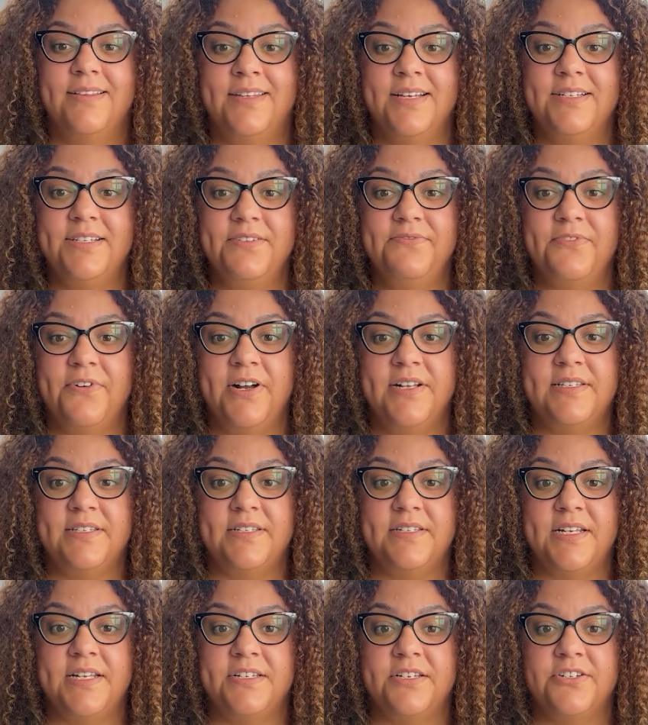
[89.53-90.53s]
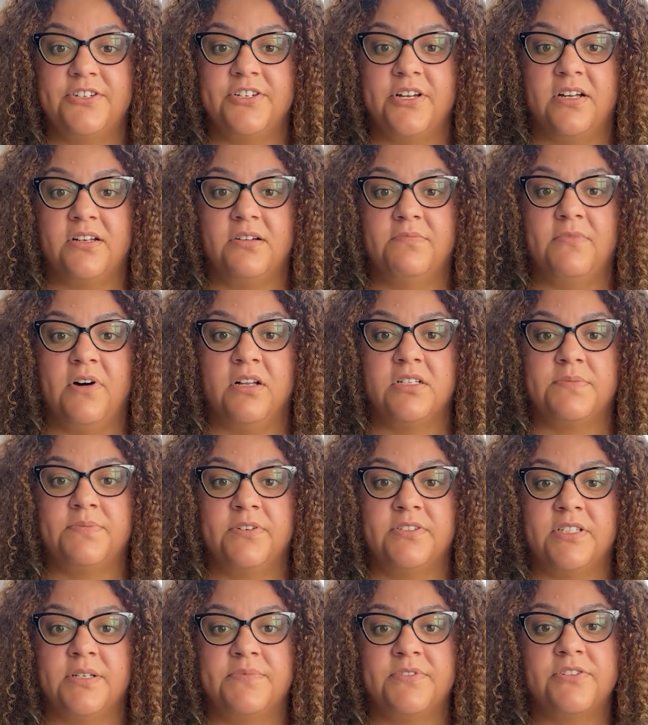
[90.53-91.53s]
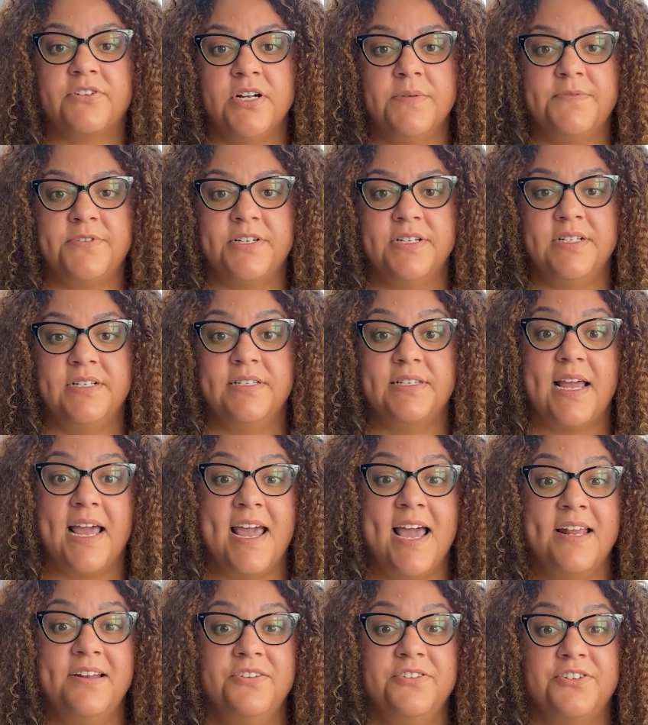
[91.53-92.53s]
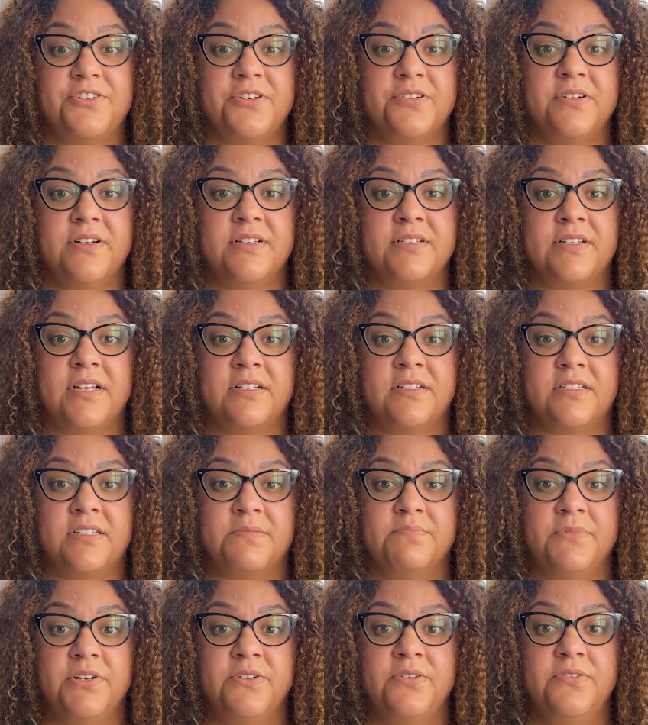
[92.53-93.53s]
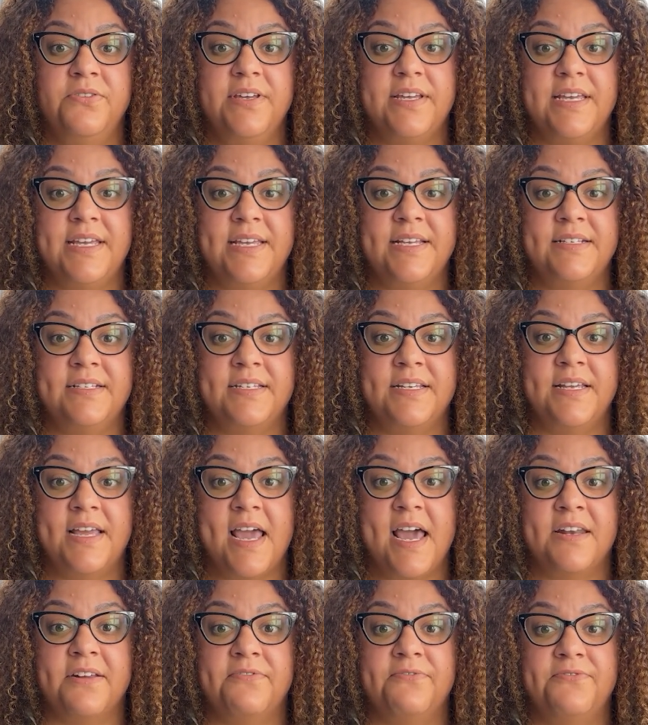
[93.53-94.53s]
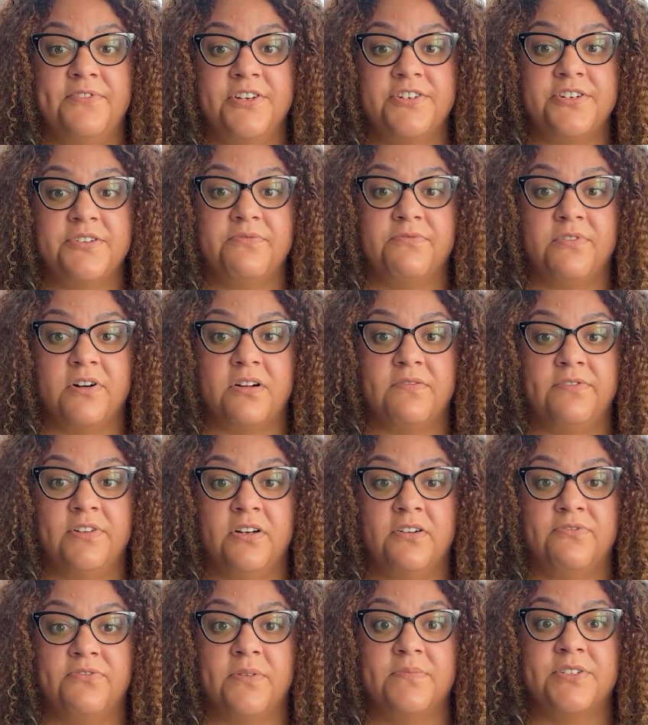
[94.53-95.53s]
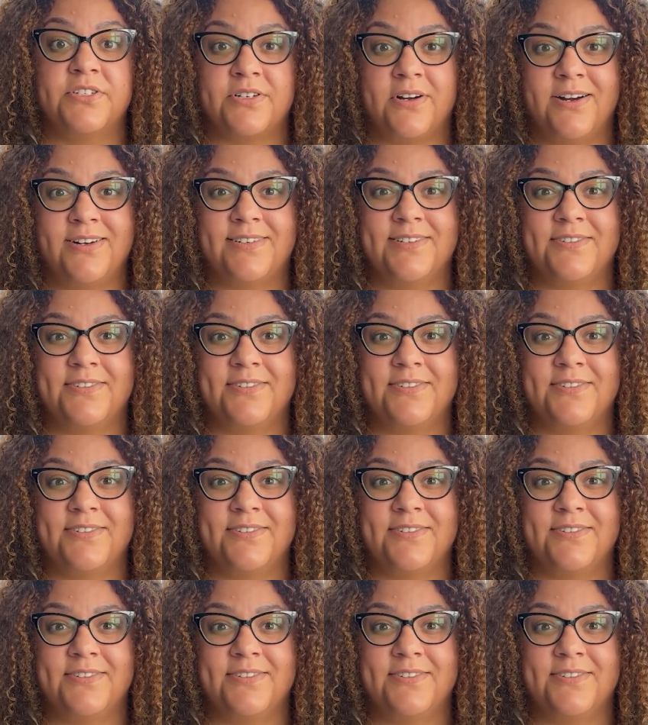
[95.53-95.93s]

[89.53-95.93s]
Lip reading: This avoids the need to juggle multiple subscriptions and ensures a smooth, easy, and efficient workflow from start